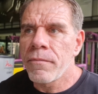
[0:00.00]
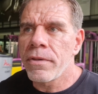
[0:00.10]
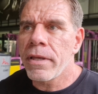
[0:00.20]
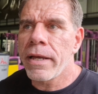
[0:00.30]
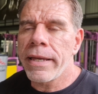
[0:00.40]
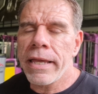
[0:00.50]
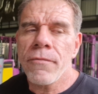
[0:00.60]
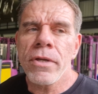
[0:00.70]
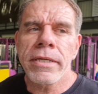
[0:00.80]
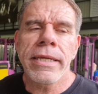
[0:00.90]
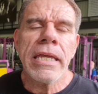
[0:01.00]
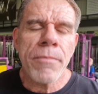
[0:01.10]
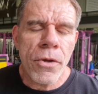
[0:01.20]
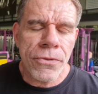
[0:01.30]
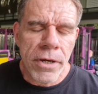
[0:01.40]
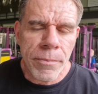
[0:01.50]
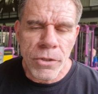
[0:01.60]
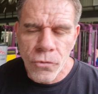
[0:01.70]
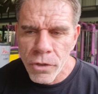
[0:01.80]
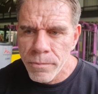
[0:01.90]
with every chemotherapy
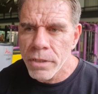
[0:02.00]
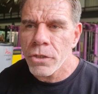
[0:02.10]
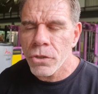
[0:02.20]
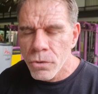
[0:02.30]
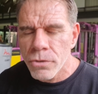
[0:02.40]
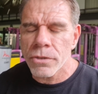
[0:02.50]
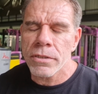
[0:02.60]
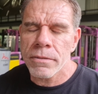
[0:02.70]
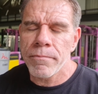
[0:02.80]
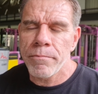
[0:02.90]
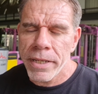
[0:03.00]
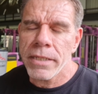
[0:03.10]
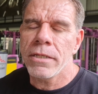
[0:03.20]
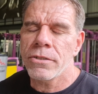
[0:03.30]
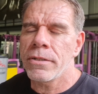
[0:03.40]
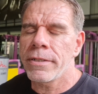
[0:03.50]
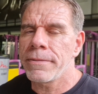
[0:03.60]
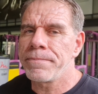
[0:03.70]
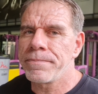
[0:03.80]
treatment uses baking soda.